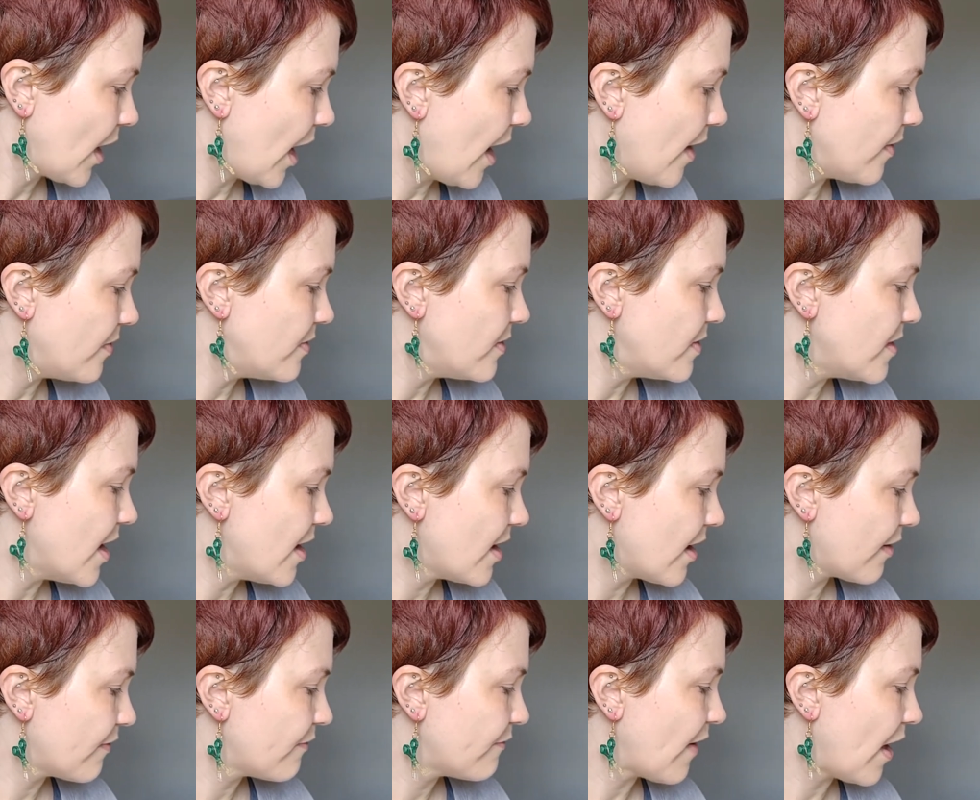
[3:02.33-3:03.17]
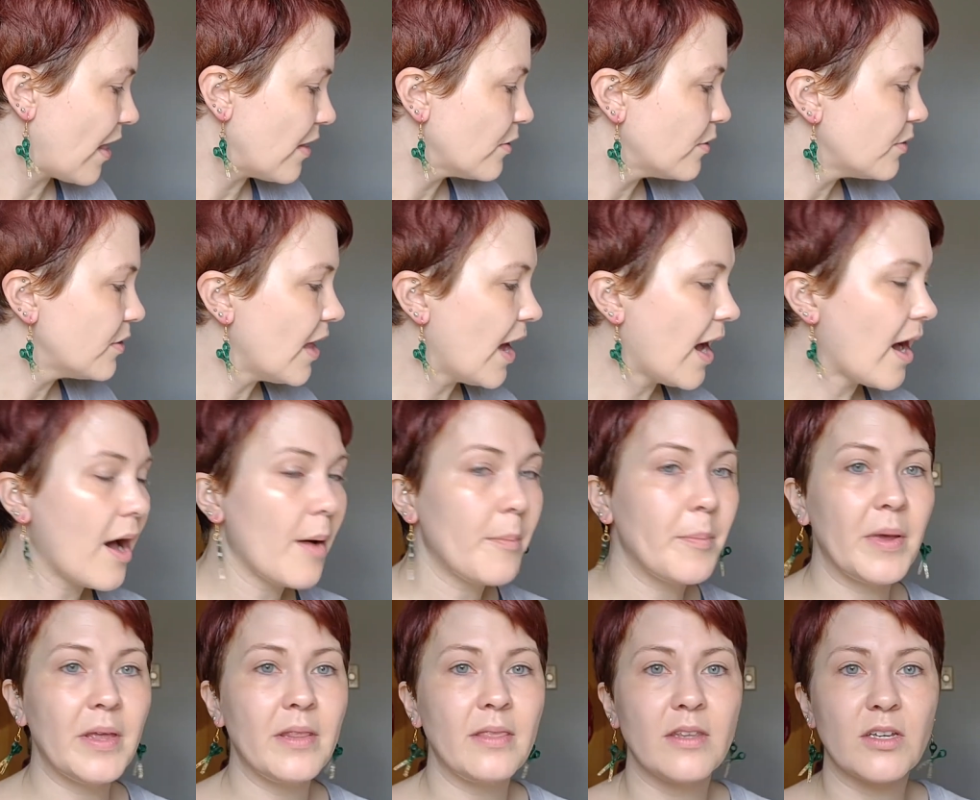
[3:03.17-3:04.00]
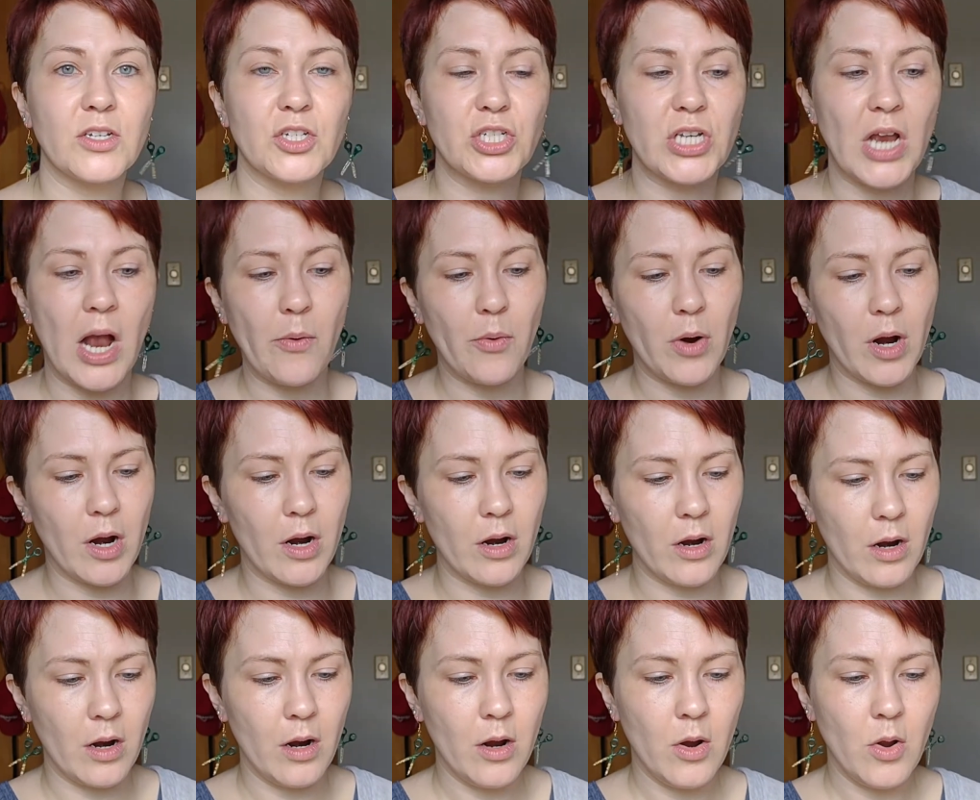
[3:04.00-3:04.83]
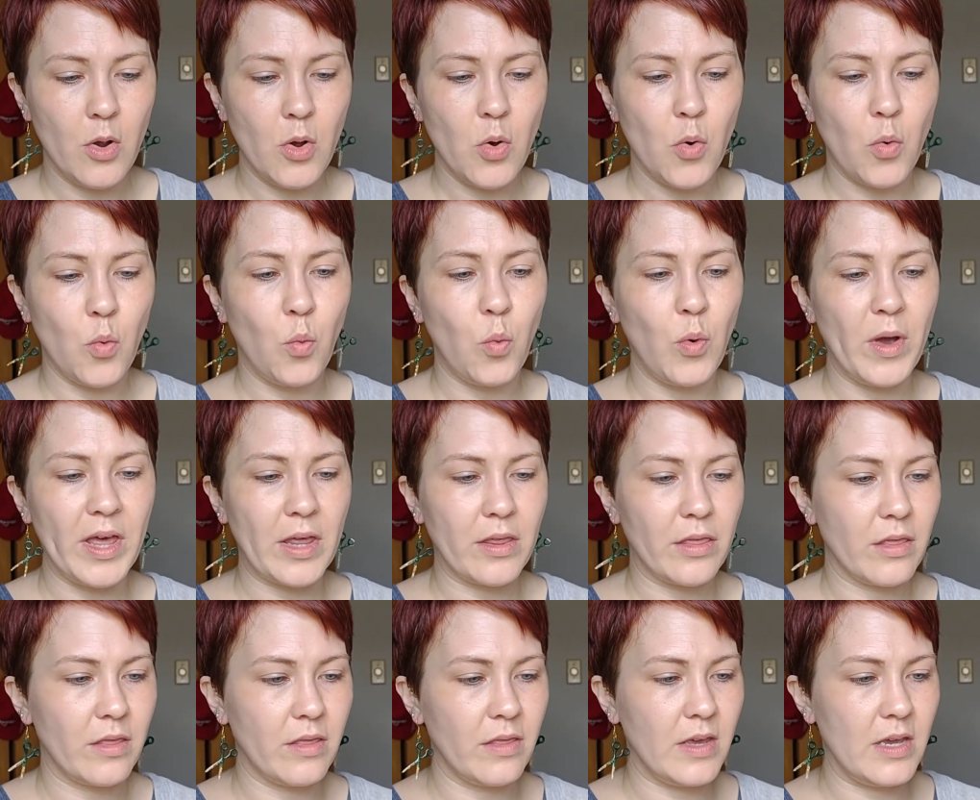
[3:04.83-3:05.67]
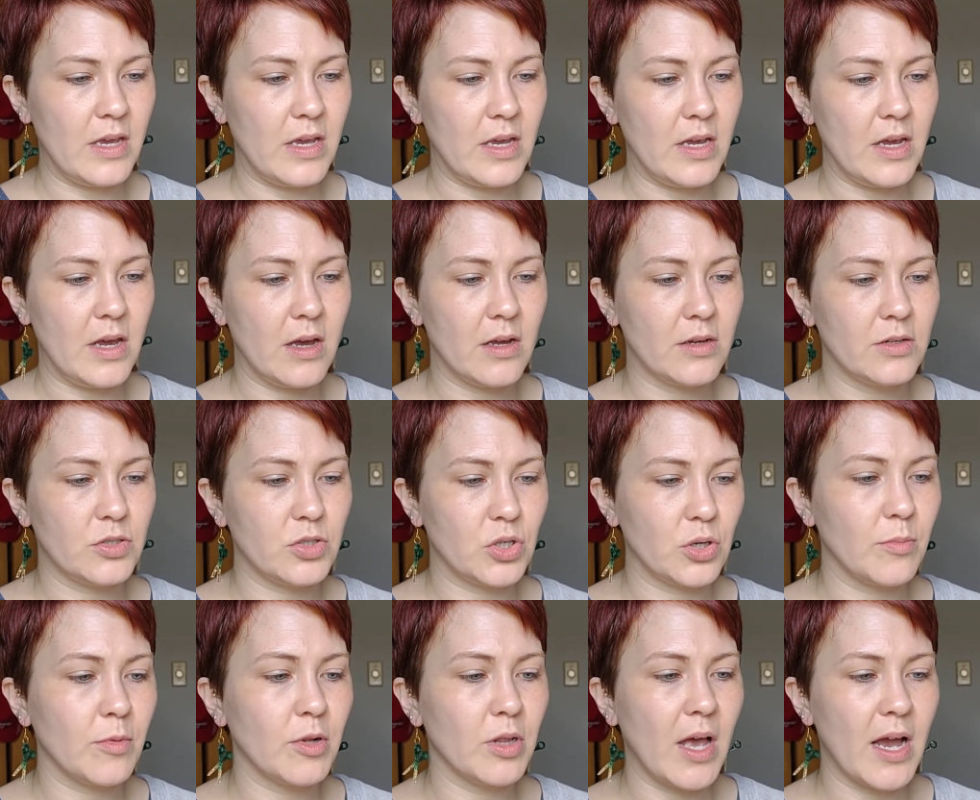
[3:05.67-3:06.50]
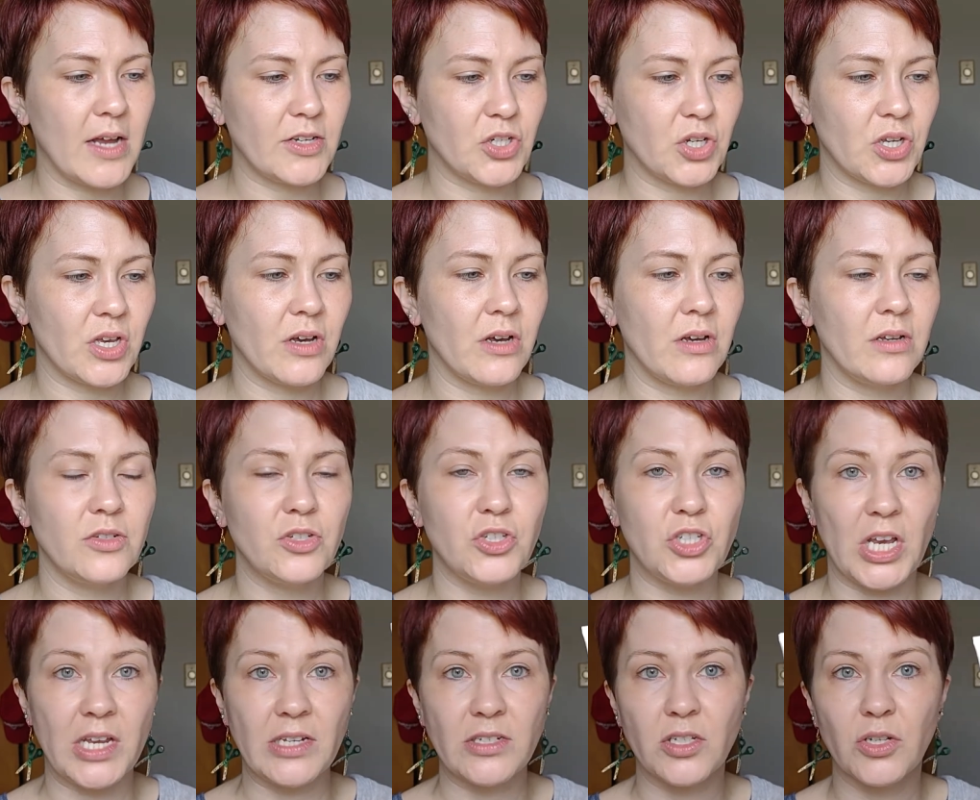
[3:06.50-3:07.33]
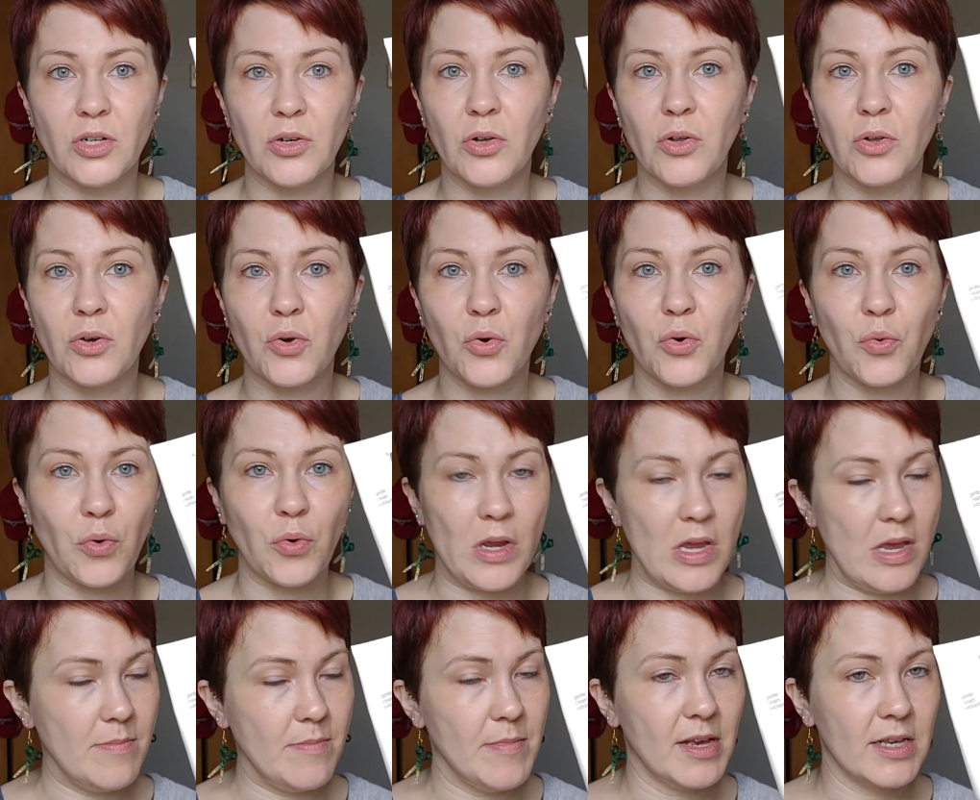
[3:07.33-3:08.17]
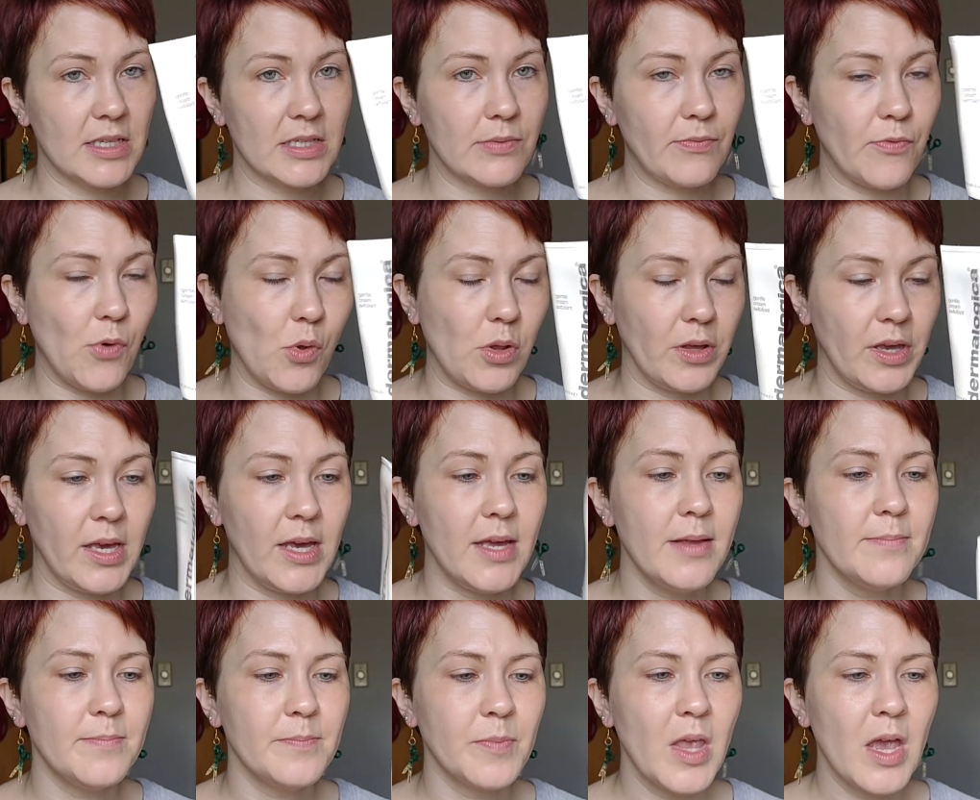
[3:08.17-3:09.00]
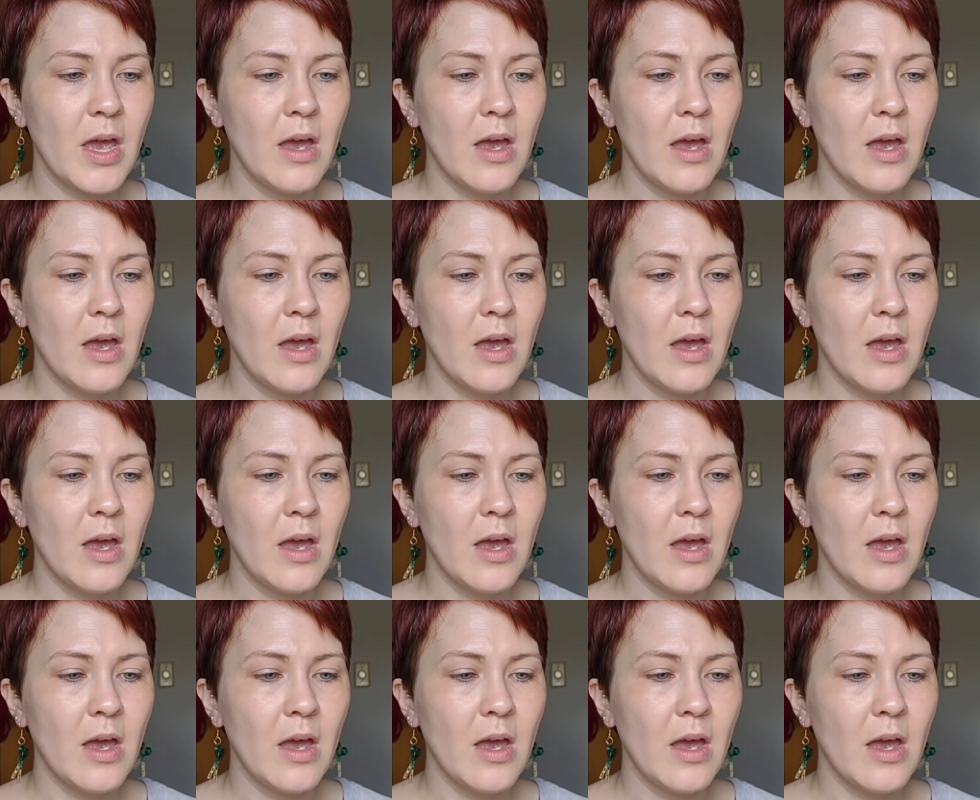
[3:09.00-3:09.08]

And then I followed that up in the shower with the Dermalogica Gentle Cream Exfoliant.